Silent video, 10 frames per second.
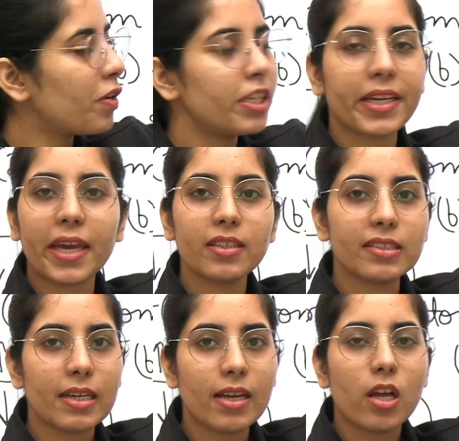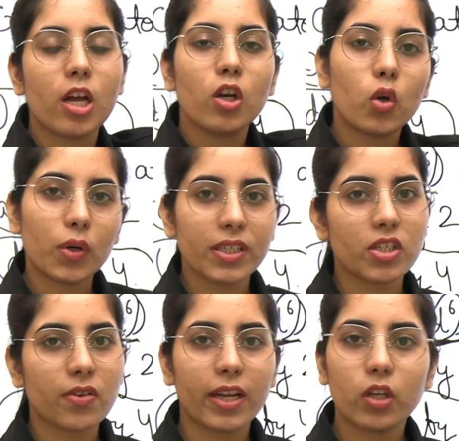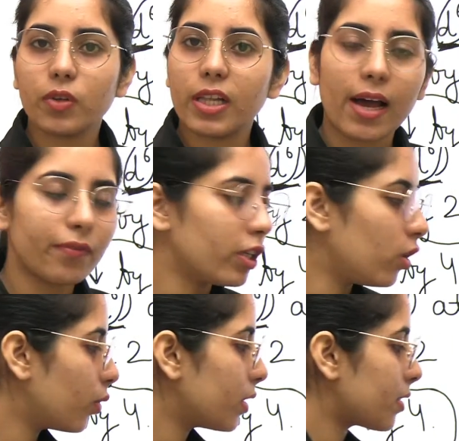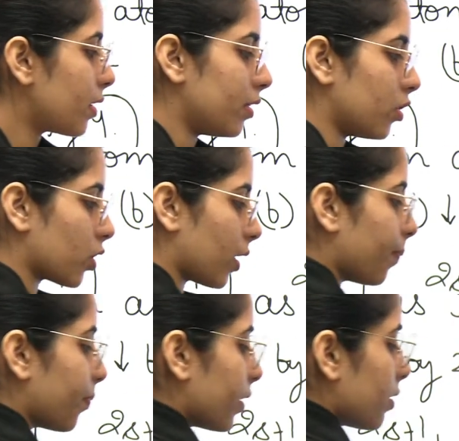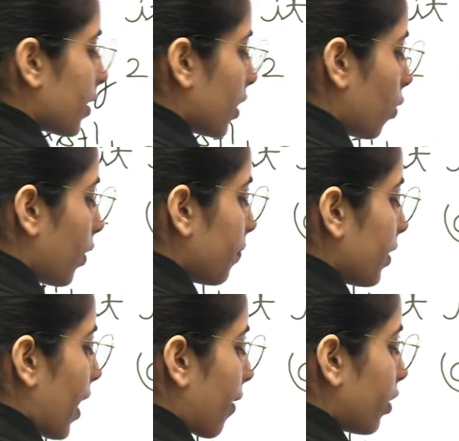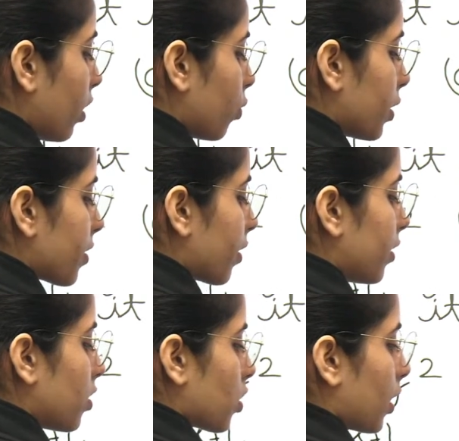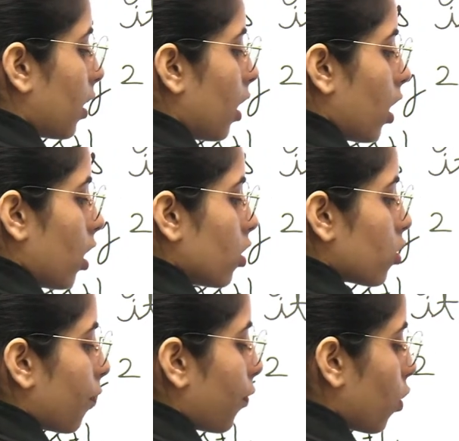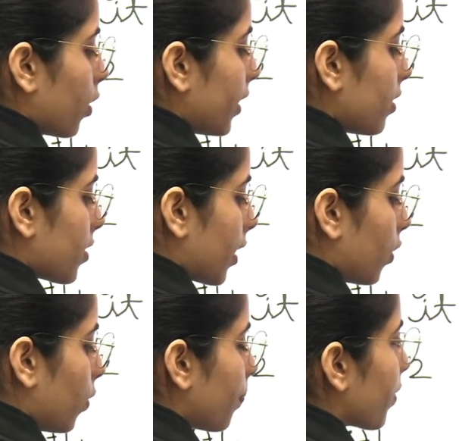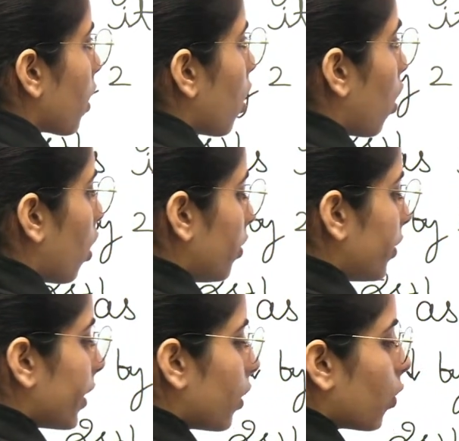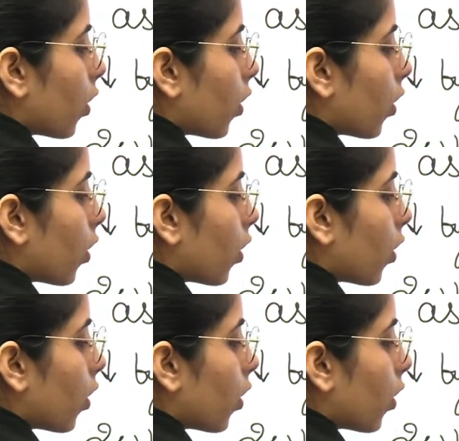filled case, lower J value will have the lowest energy. 0, 1 will have the lowest energy. So 4 and 0, already you